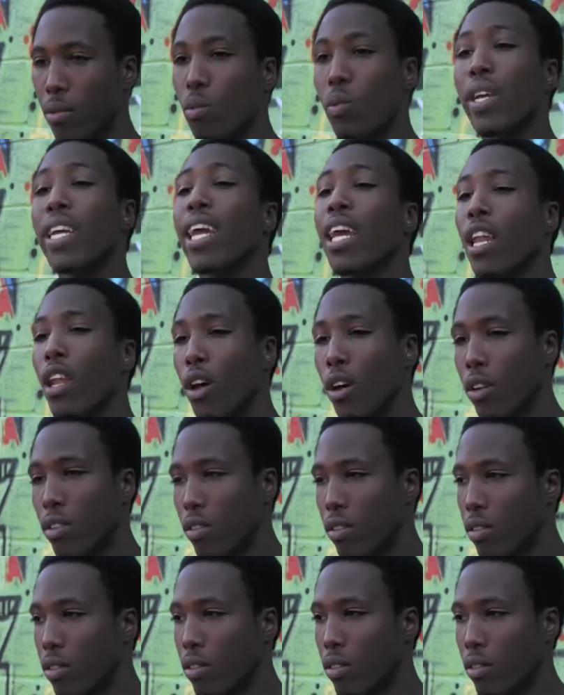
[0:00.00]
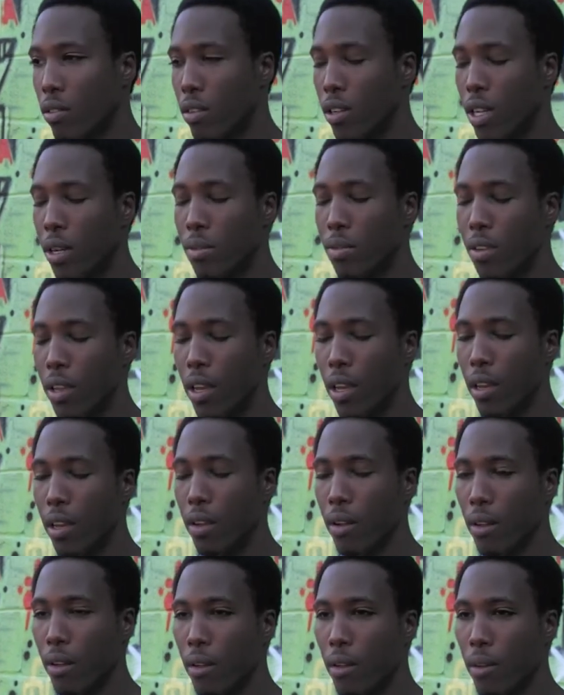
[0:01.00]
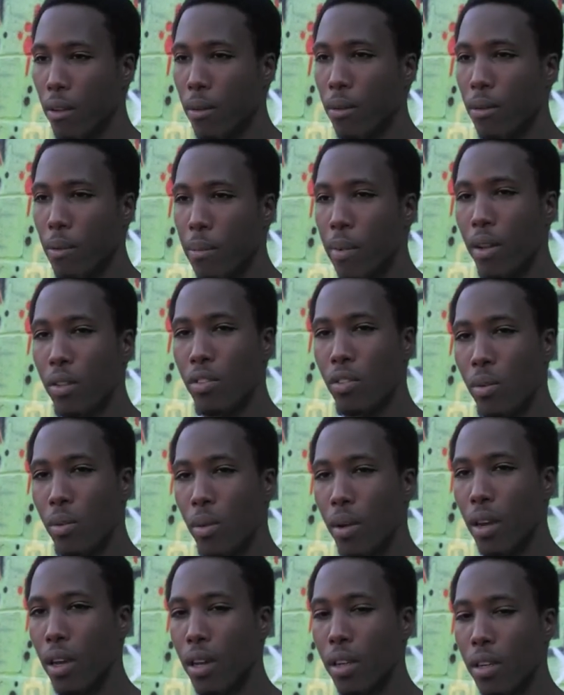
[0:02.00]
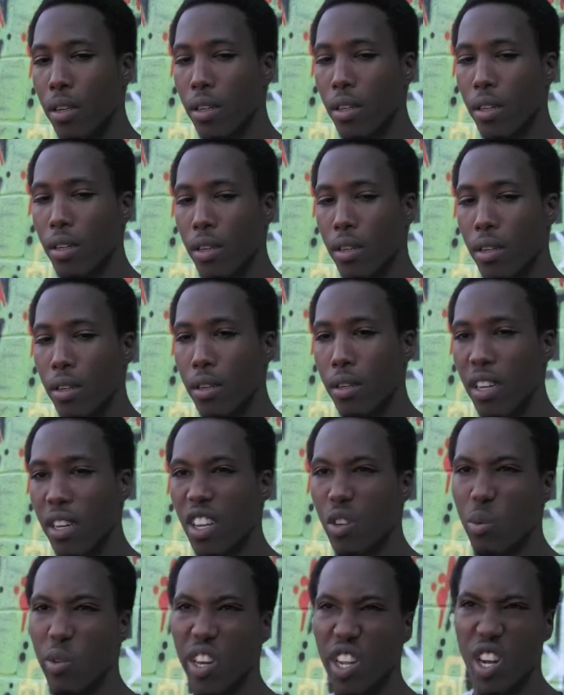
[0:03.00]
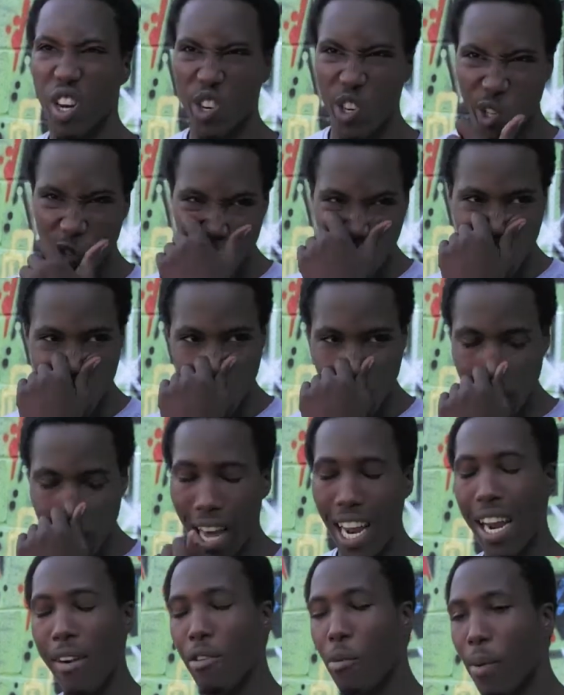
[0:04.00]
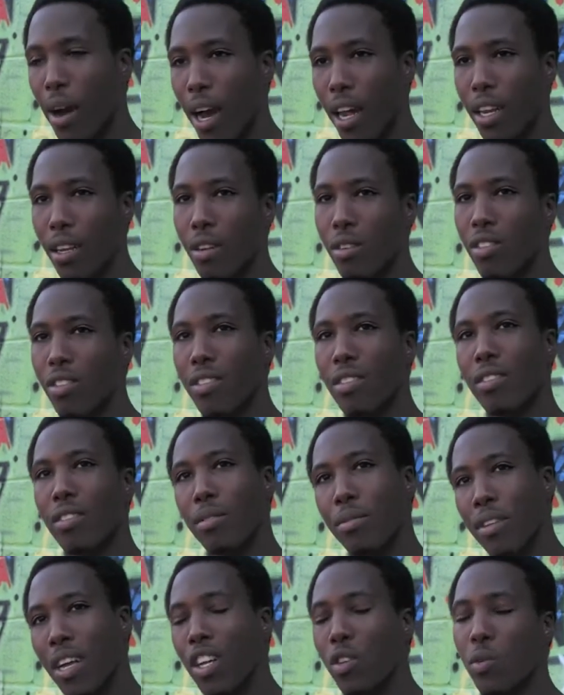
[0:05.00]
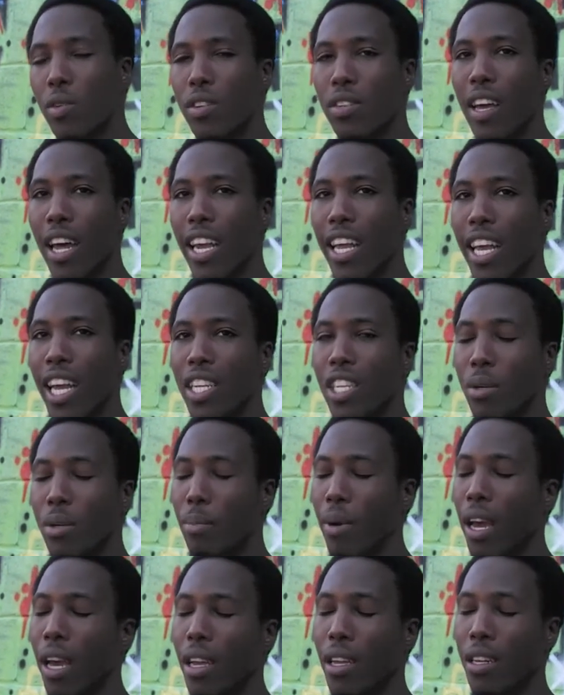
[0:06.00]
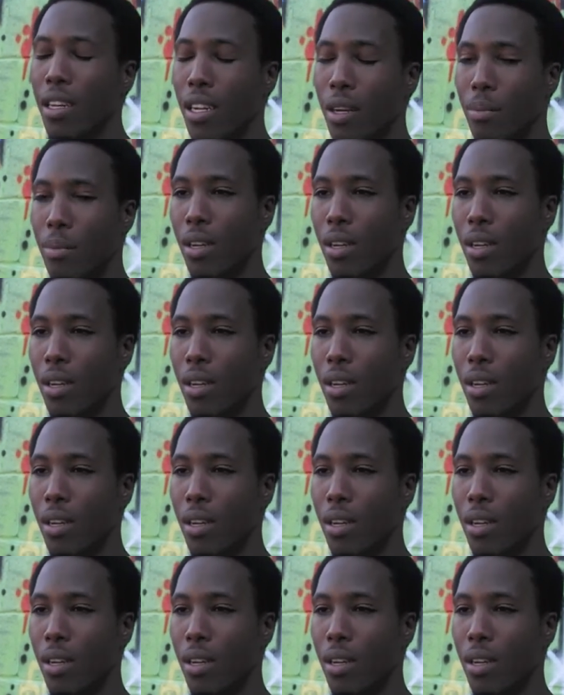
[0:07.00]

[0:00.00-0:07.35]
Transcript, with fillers: we get lost. Melt away. yeah. away. Not everybody. Sometimes we just gotta catch it back